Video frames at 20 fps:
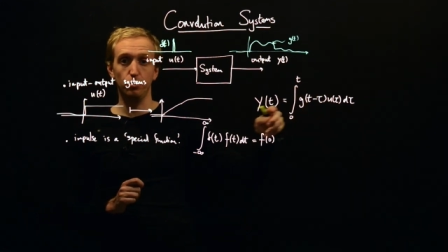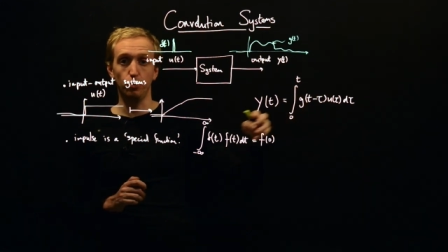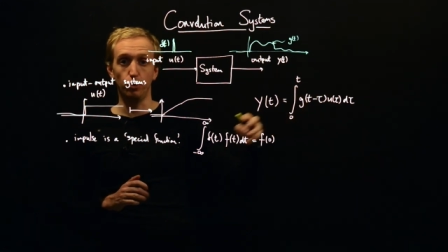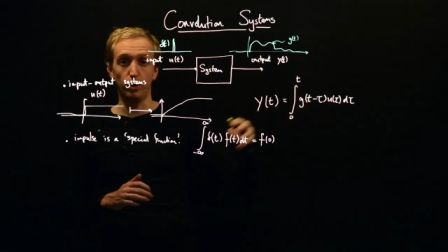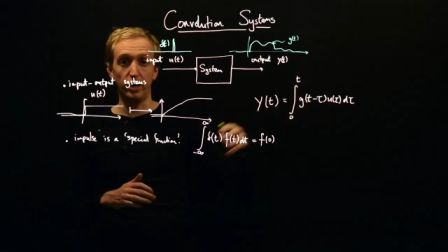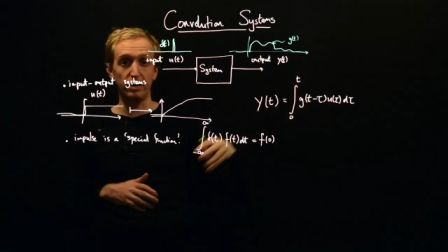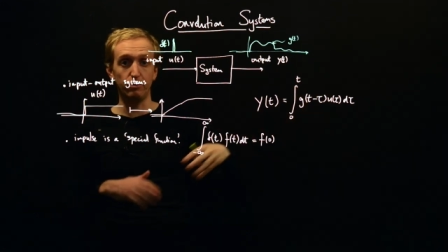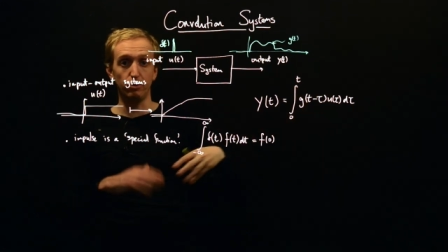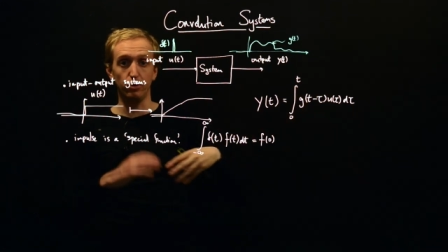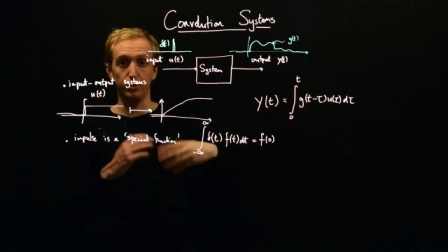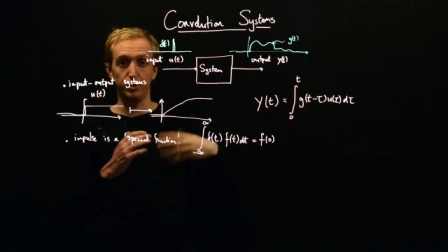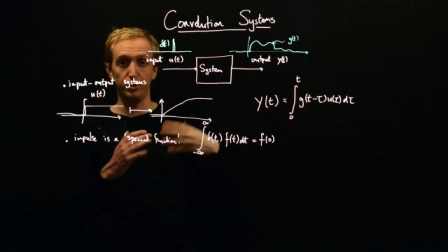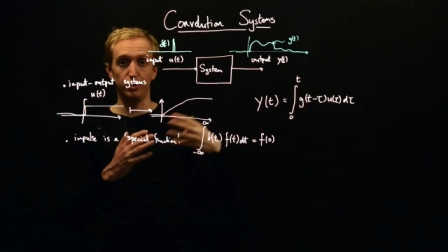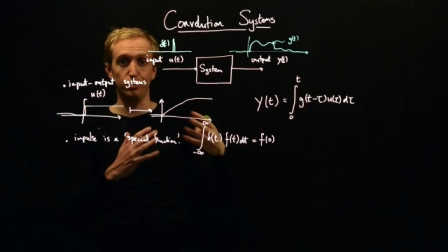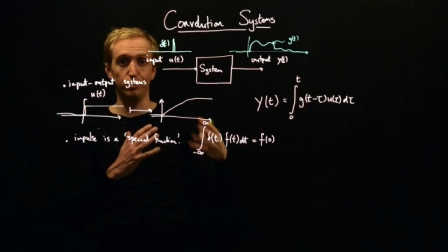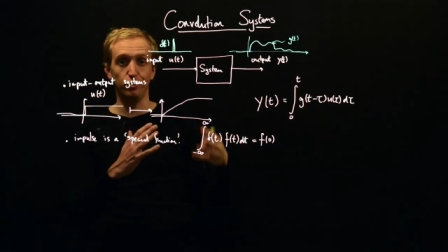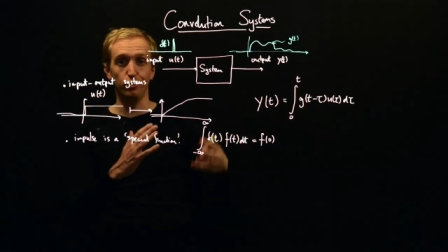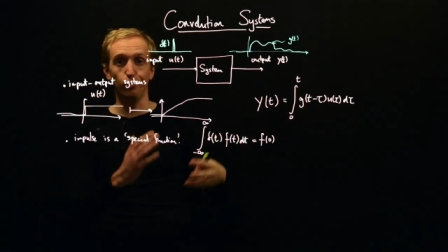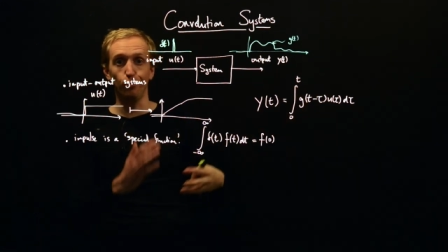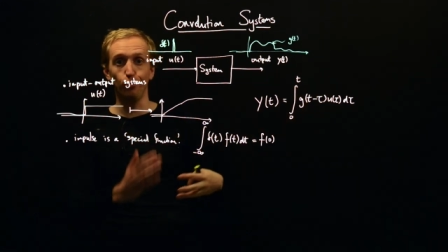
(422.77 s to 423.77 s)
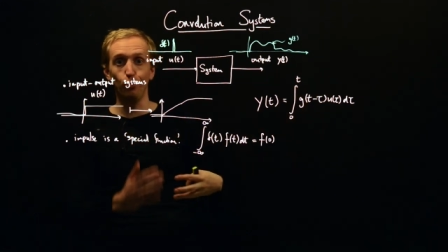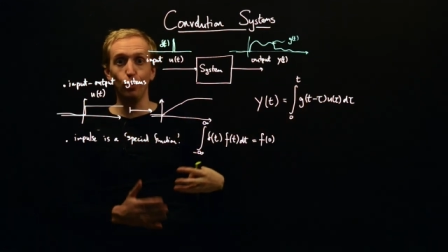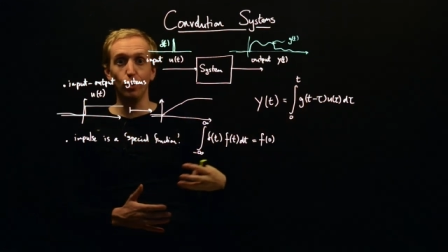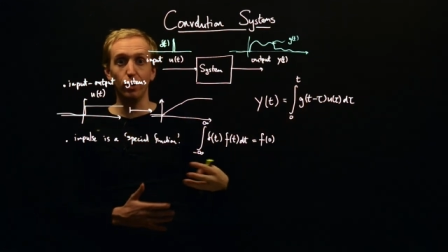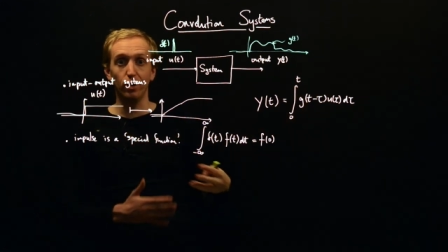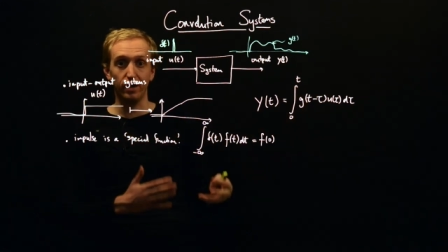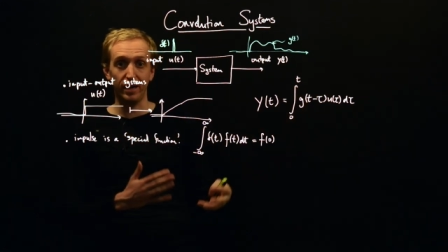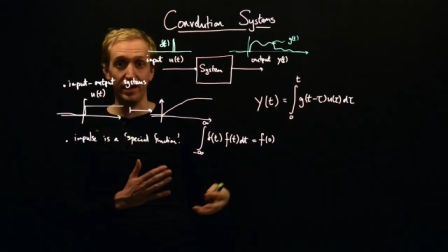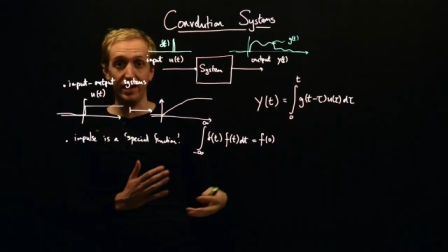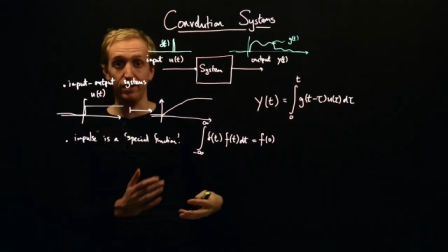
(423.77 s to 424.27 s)
we're able to
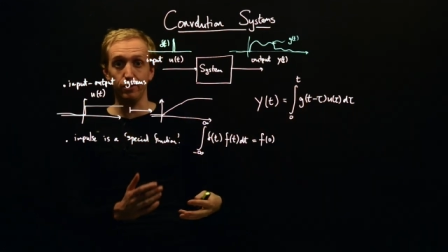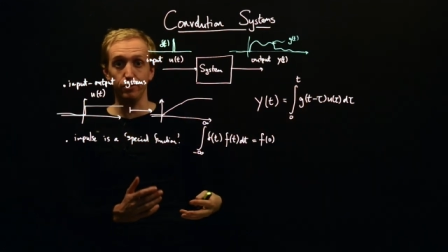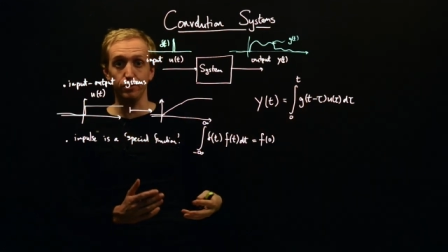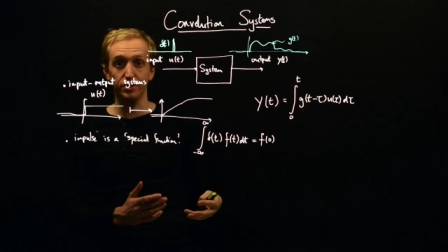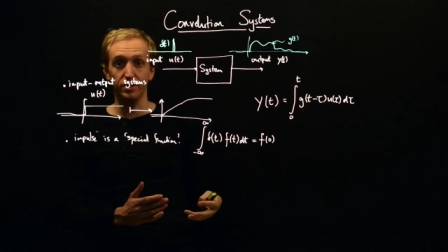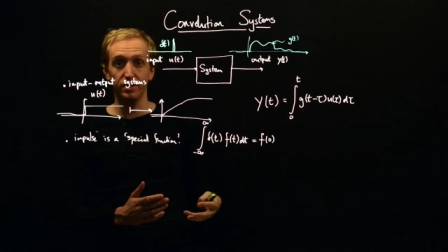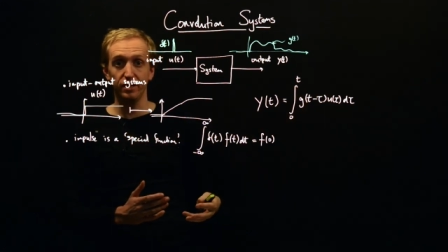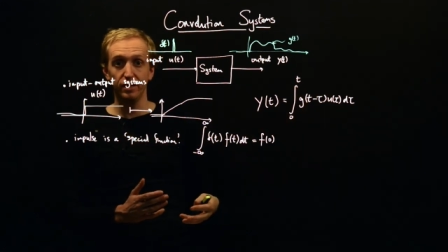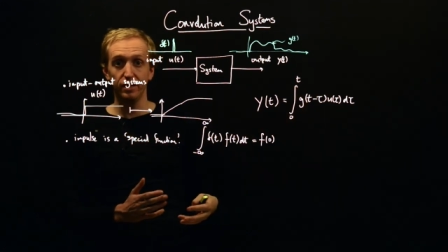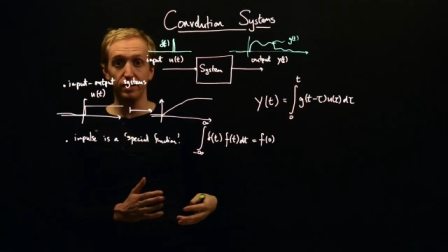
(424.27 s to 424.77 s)
work out